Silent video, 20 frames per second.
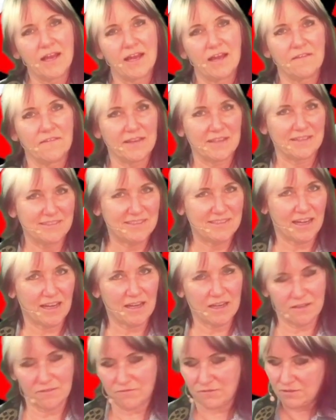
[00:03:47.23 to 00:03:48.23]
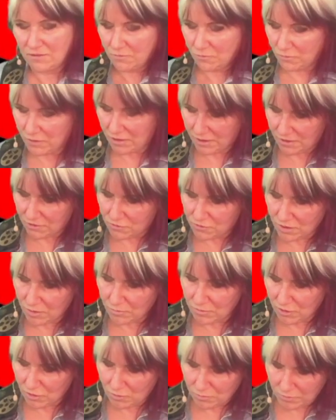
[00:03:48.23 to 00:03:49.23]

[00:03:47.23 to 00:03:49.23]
And then dive with the tremolo